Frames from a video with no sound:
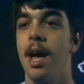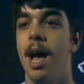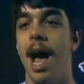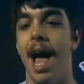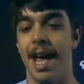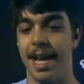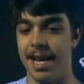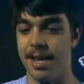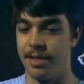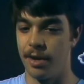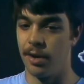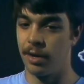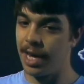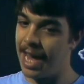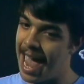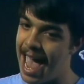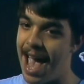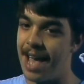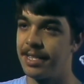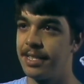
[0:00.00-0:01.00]
I either
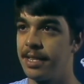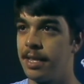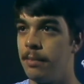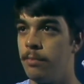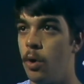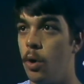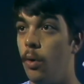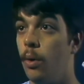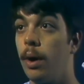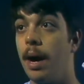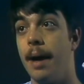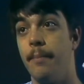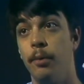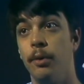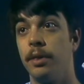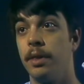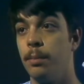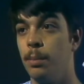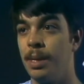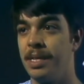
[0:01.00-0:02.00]
cast them or I
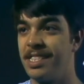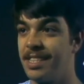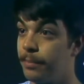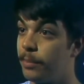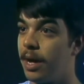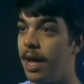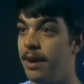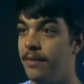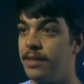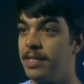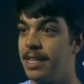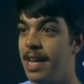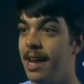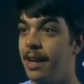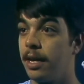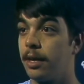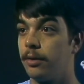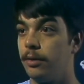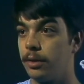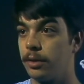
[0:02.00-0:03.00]
put them in some kind of a
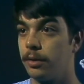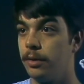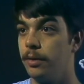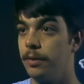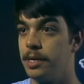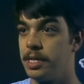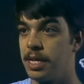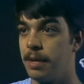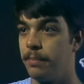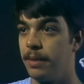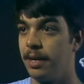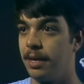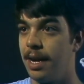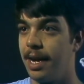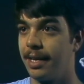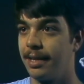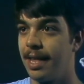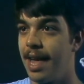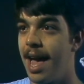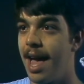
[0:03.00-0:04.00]
technical crew or something
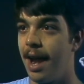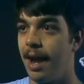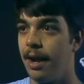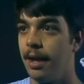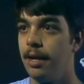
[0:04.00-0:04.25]
like that.